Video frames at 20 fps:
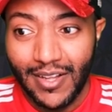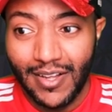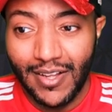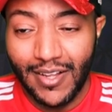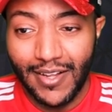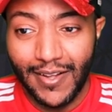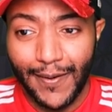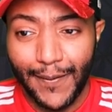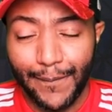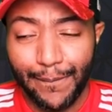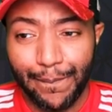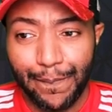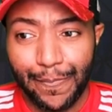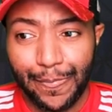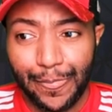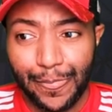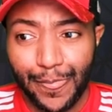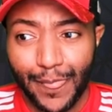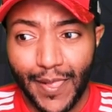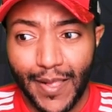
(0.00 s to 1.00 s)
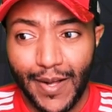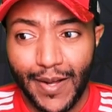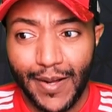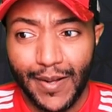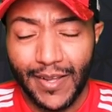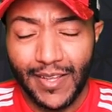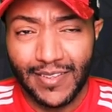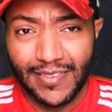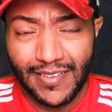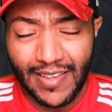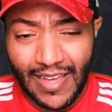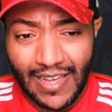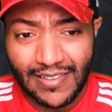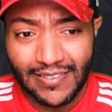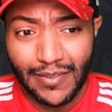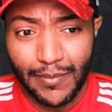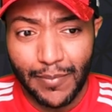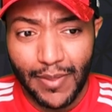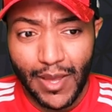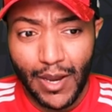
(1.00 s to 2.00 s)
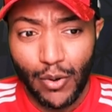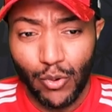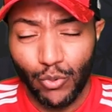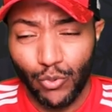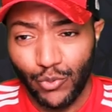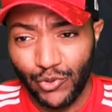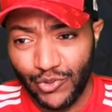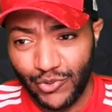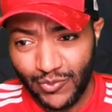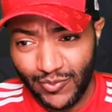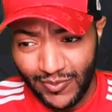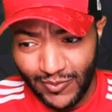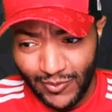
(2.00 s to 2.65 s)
Um, it's Casemiro who's,